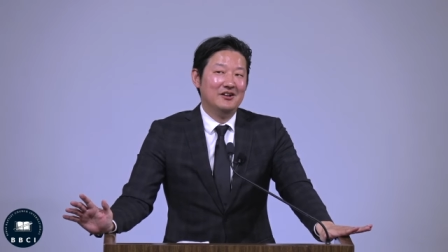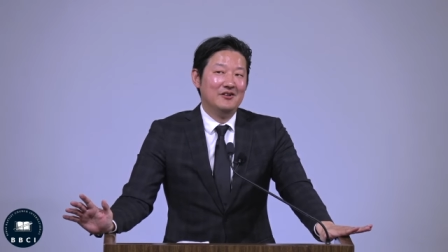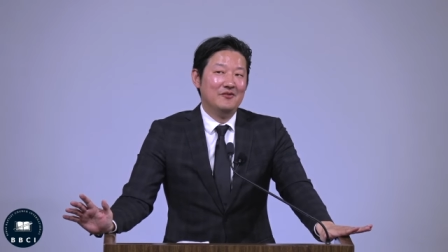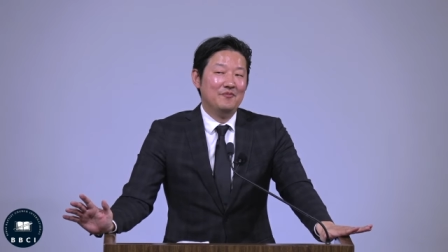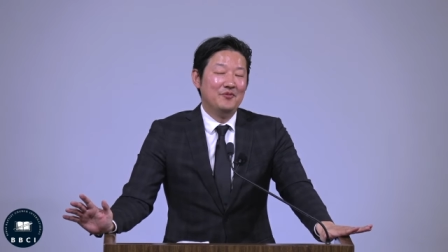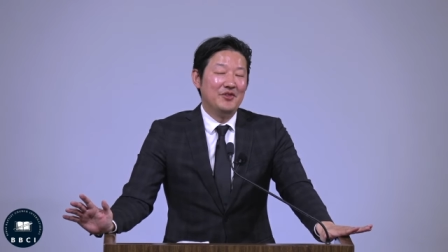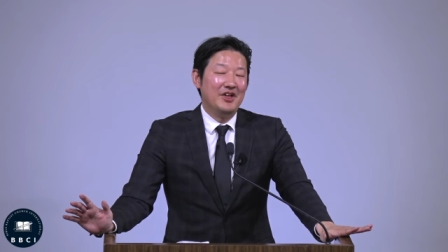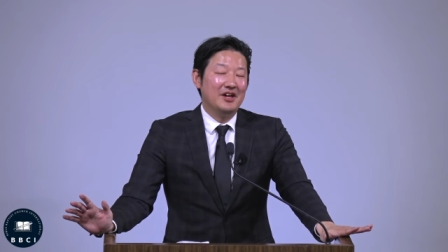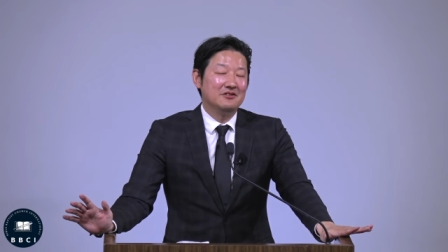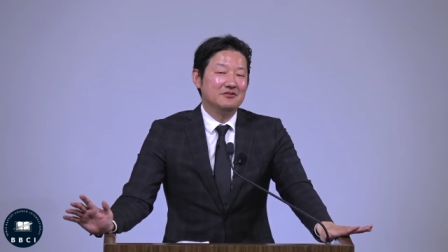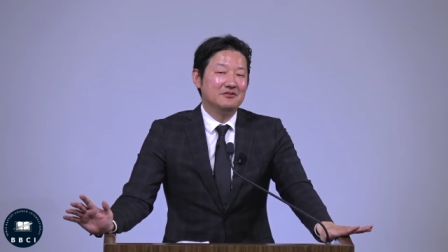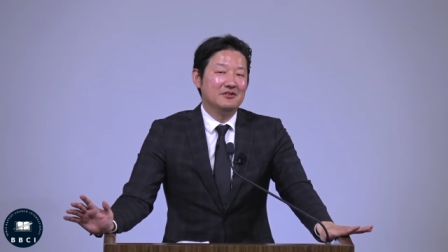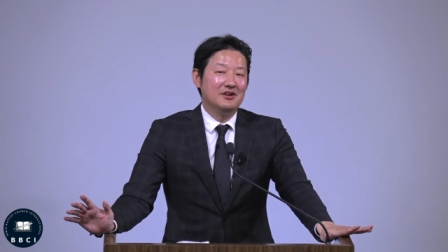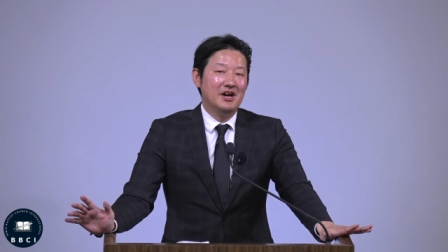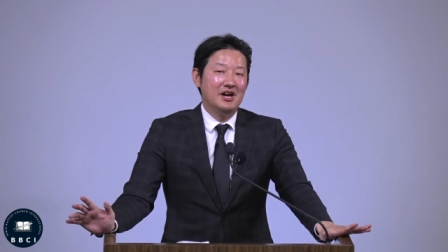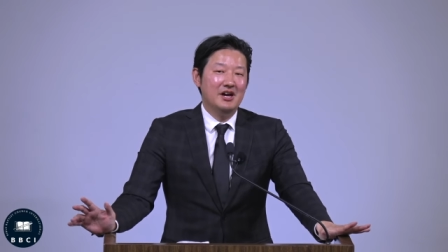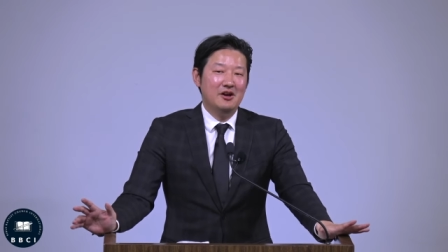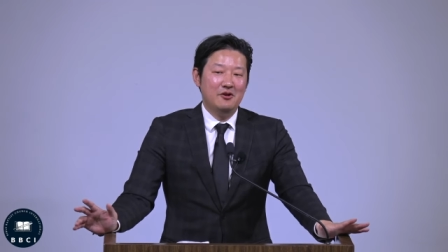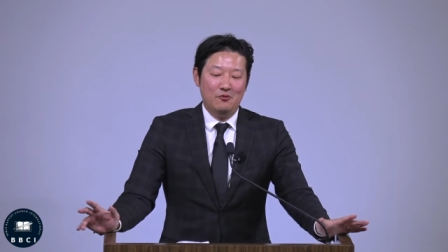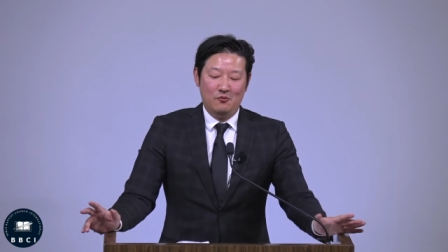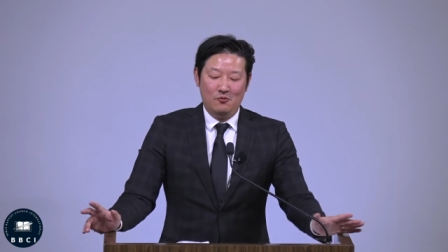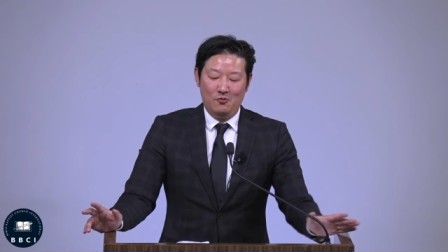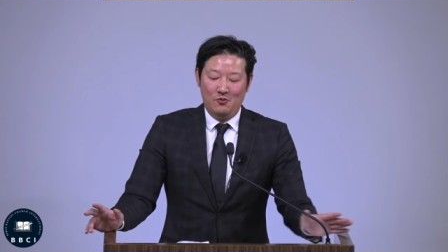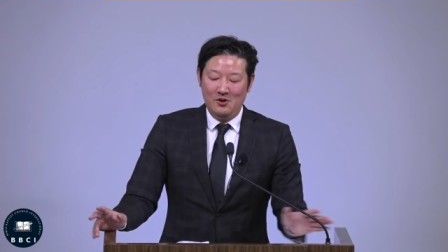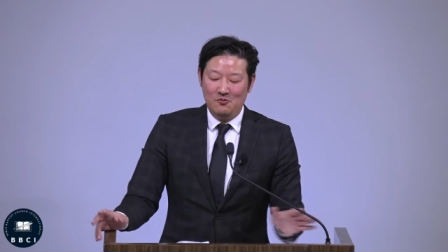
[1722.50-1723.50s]
That's why
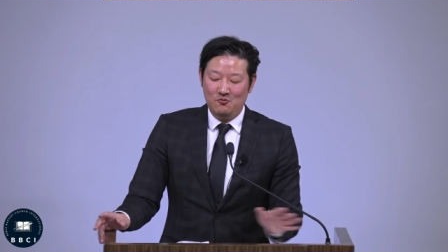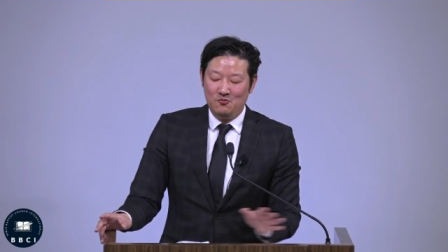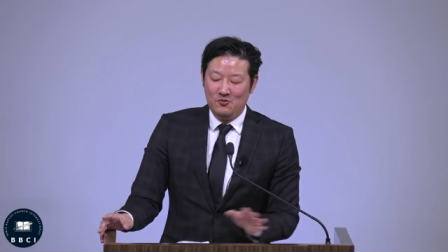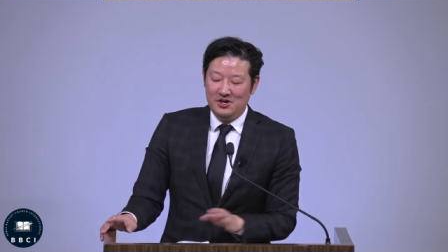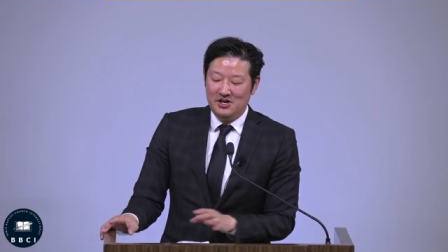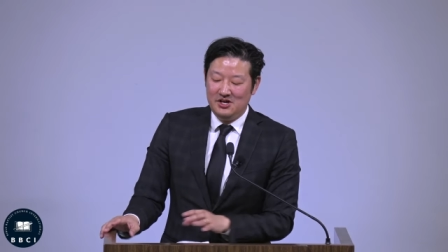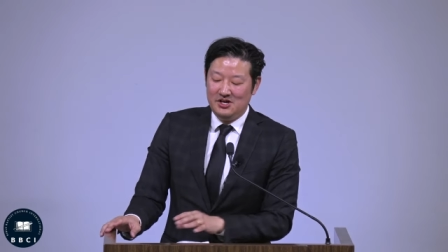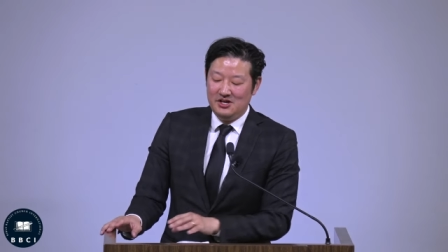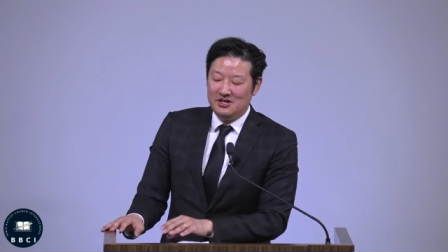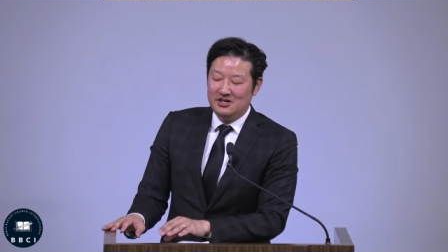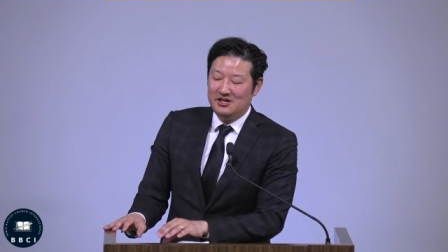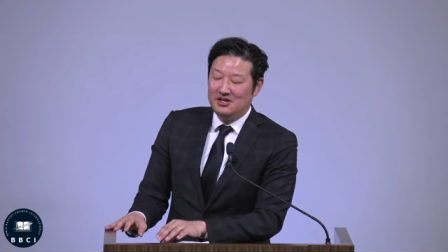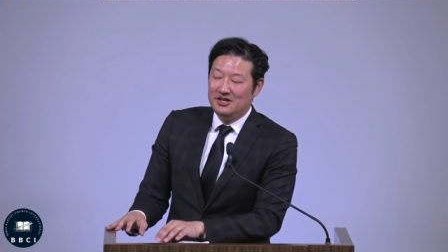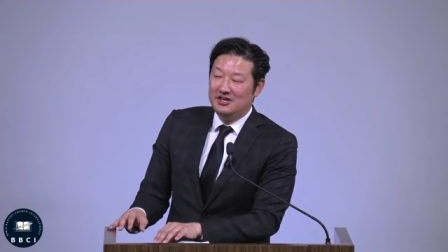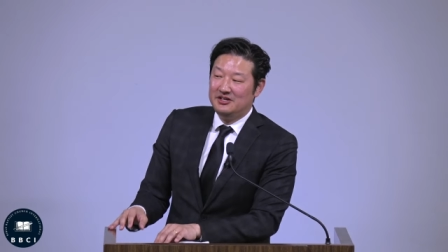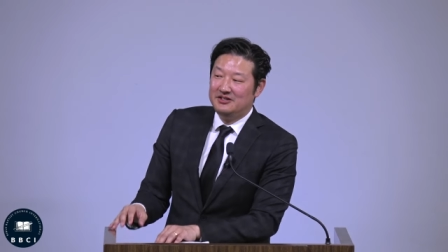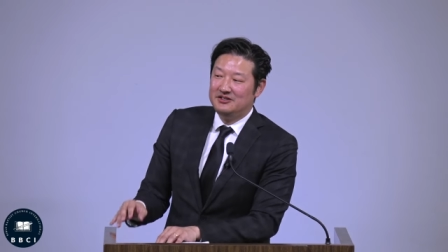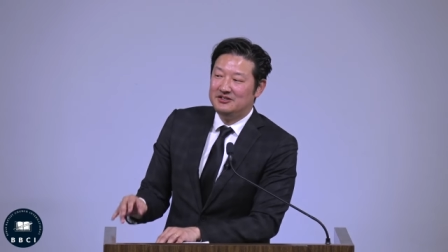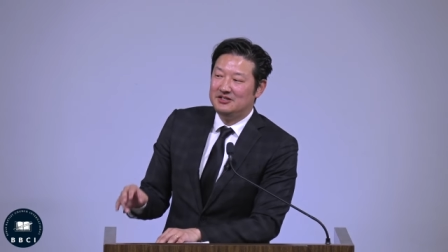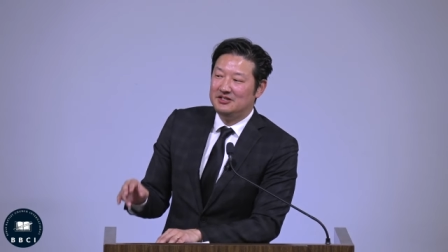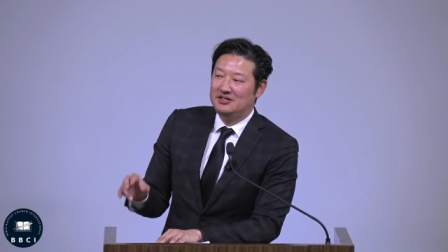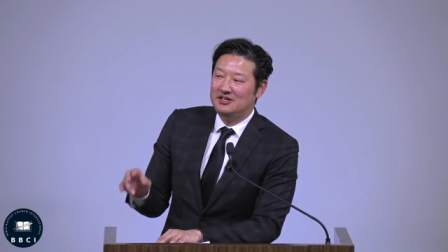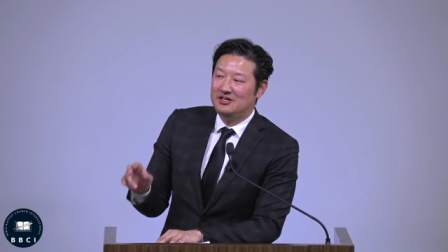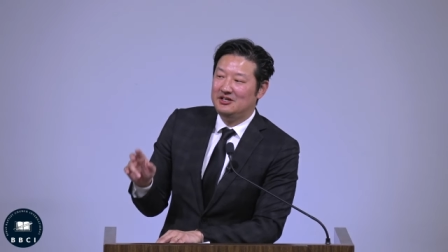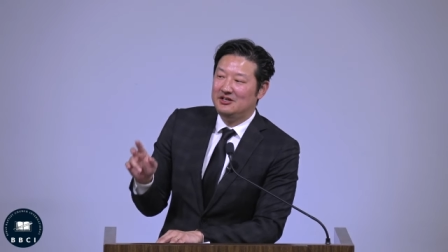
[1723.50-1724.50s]
when we
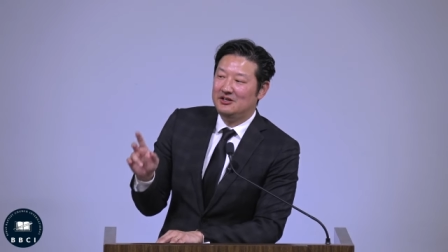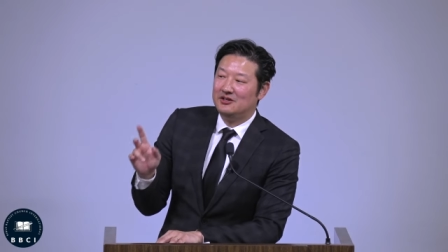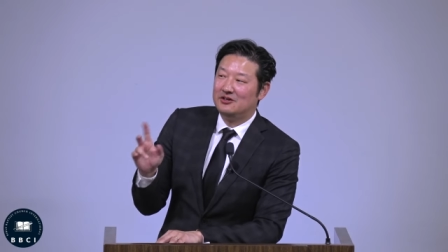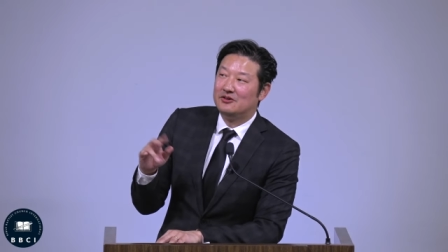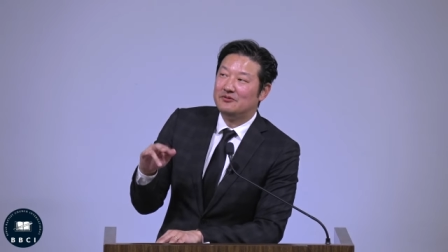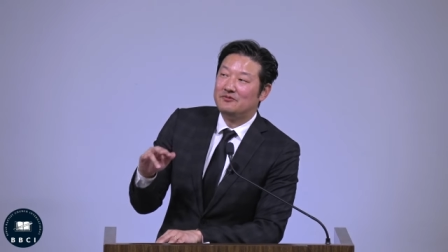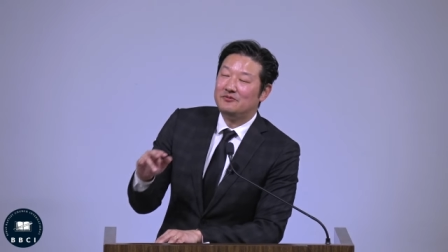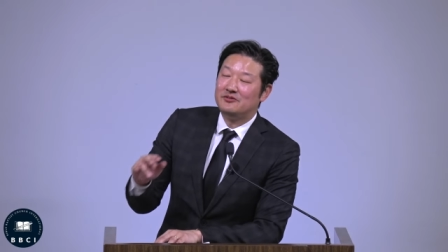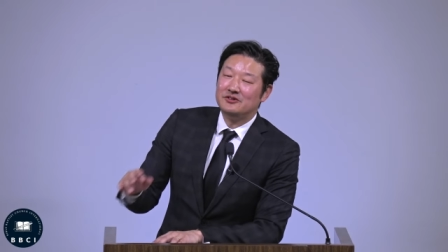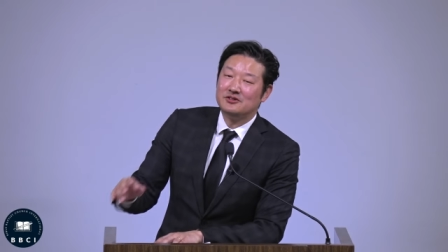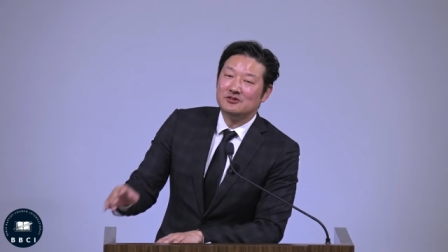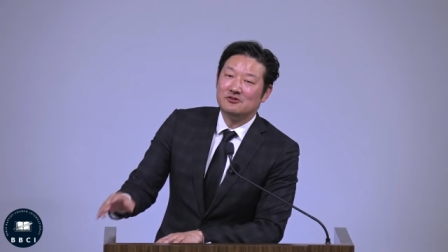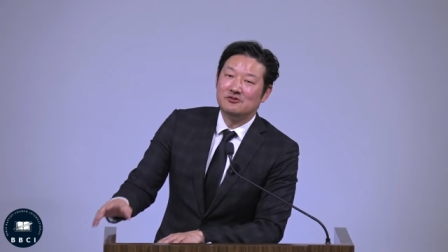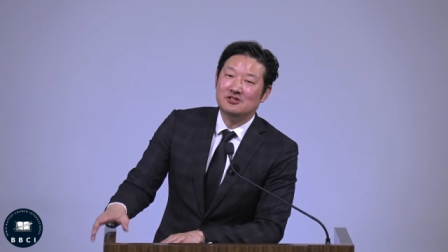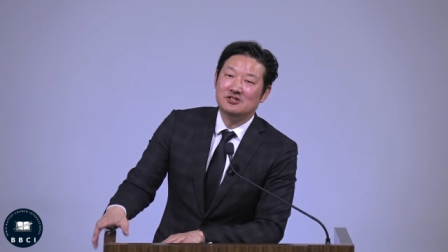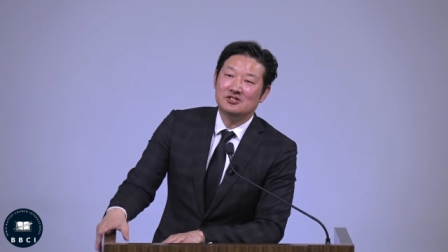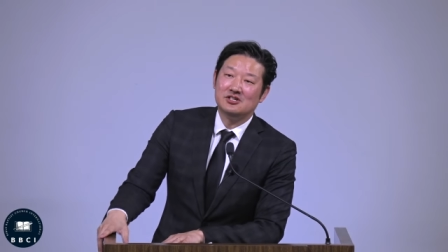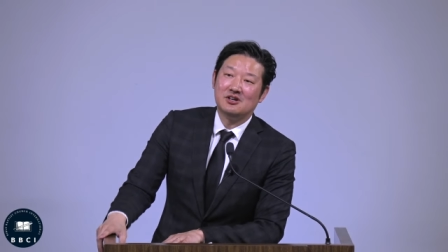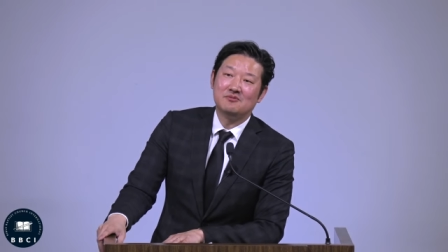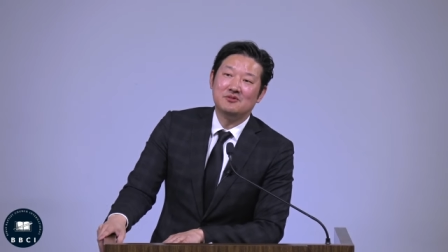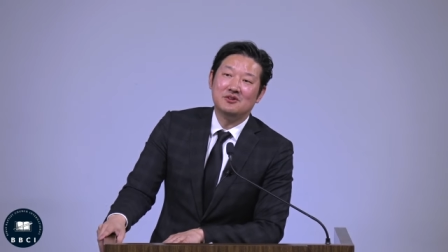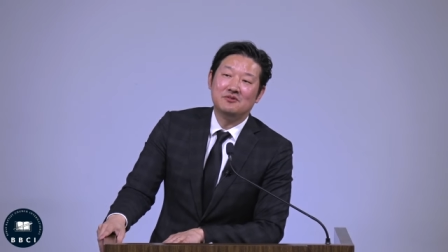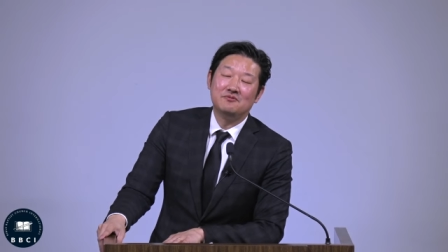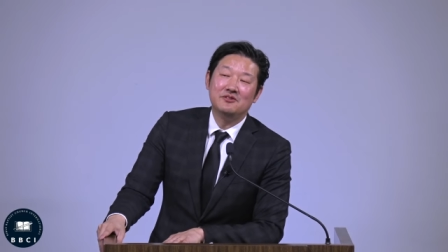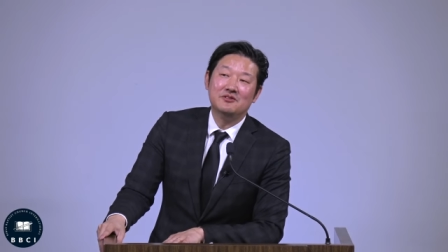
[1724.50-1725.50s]
see, you know, 1 Corinthians
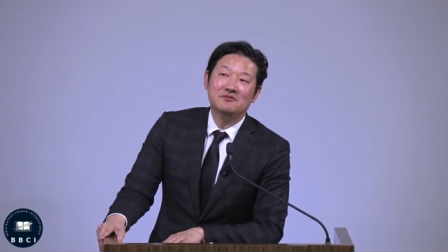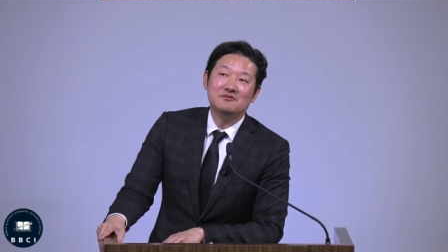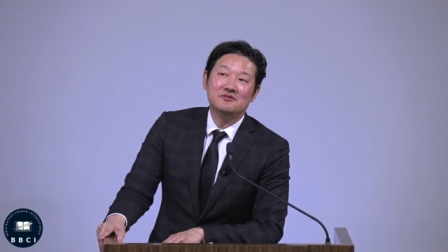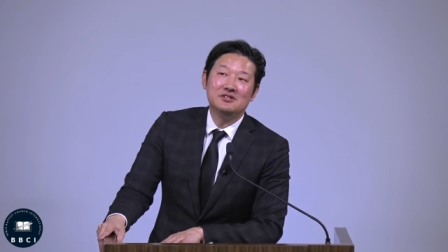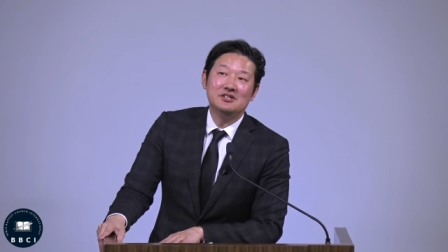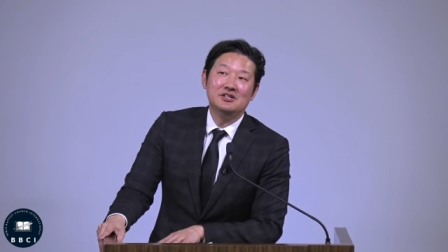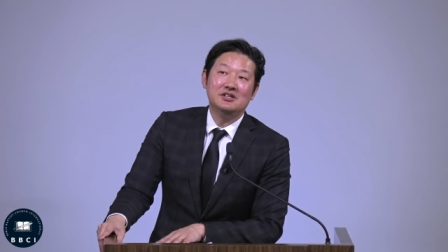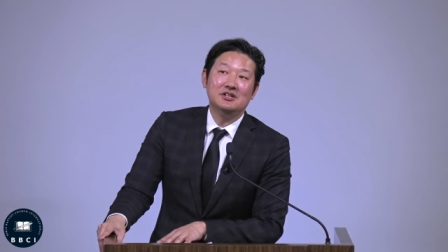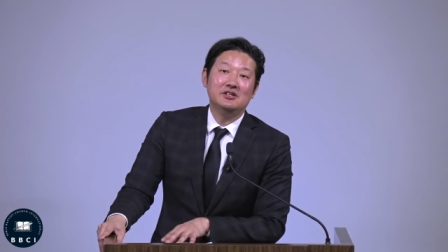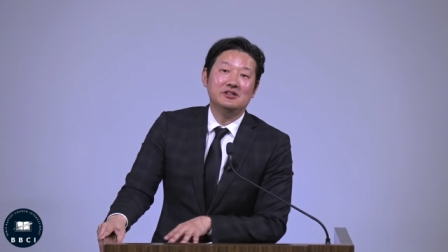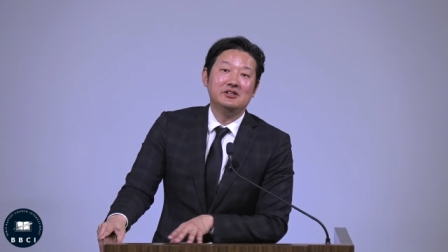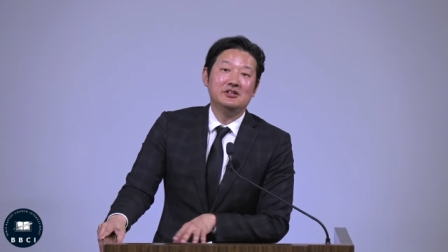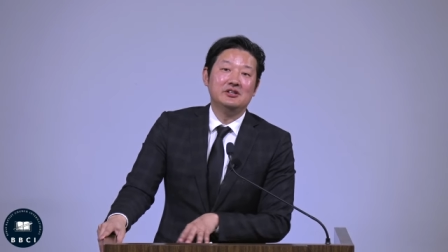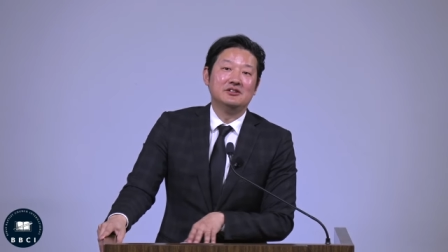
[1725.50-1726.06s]
chapter 15,